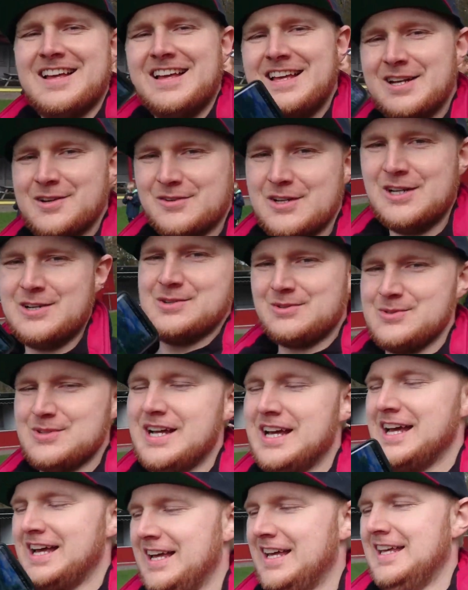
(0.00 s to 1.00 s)
Hello.
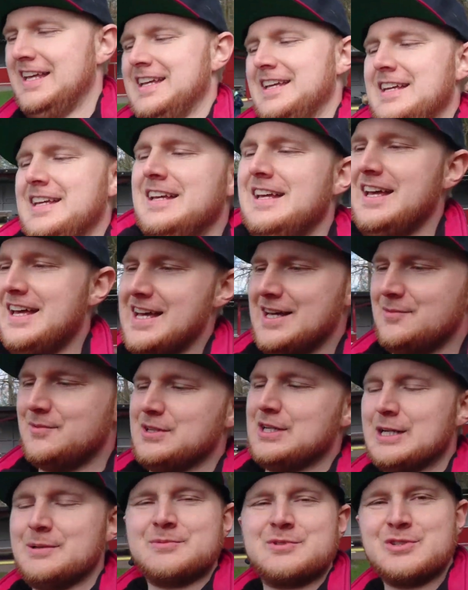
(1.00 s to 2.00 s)
And
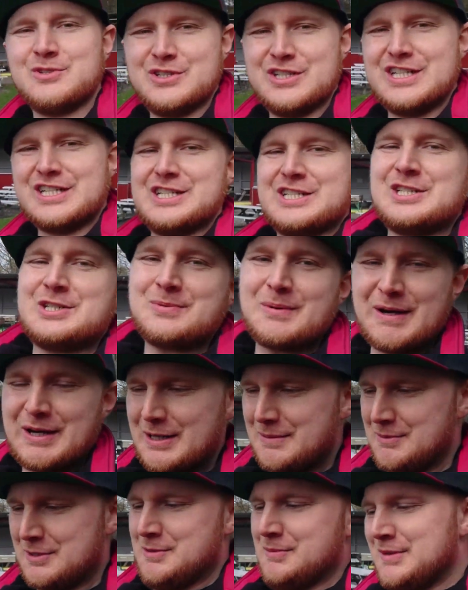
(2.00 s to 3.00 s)
welcome to
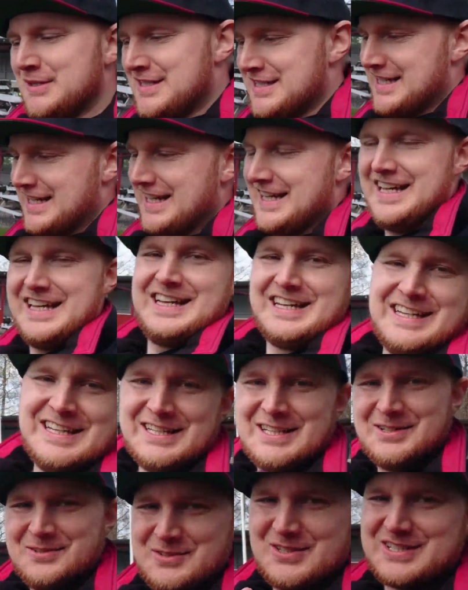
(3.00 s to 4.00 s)
Swinub community today.
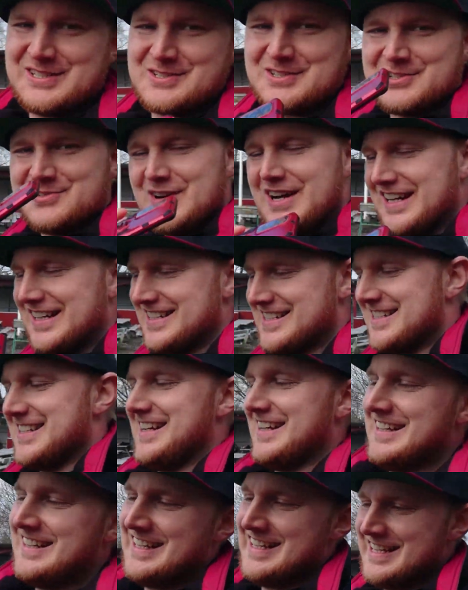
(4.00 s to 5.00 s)
We're
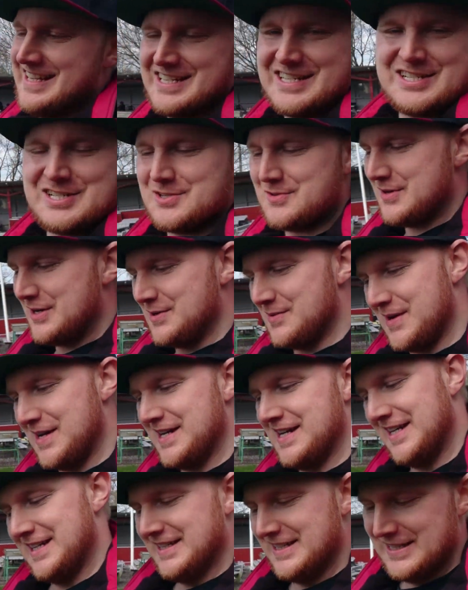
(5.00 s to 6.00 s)
starting straight
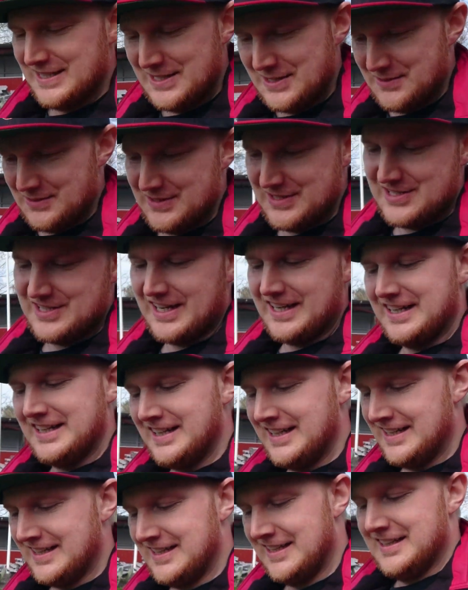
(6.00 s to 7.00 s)
away with a
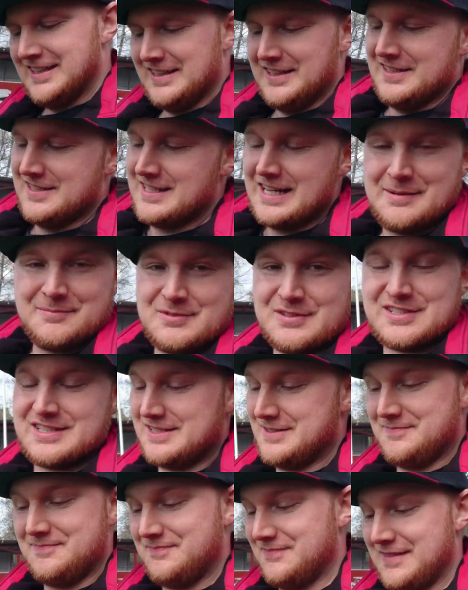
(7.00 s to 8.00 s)
shiny. Because I'm
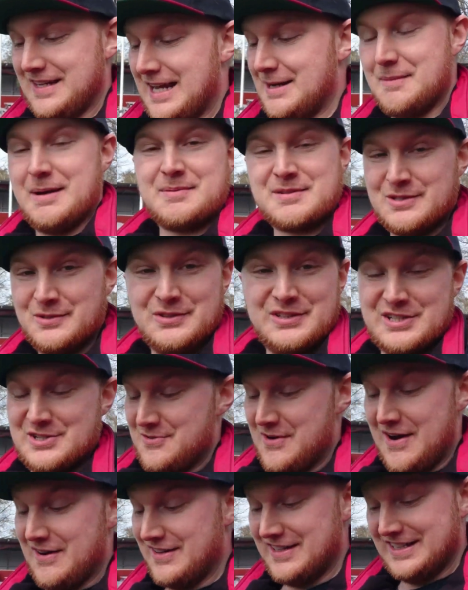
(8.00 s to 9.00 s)
absolutely
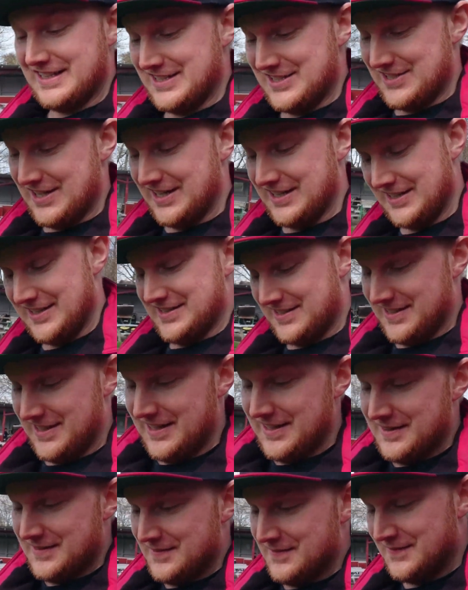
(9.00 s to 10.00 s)
drowning in shinies today.